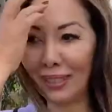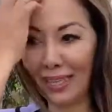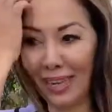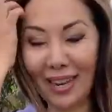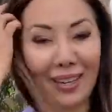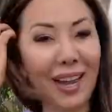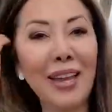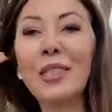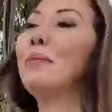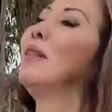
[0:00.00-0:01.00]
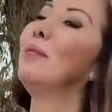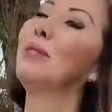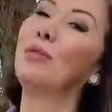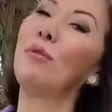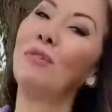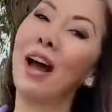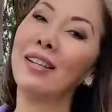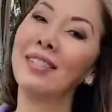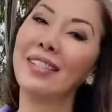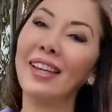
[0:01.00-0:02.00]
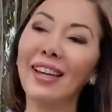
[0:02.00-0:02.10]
But in Canada, I spent them so fast,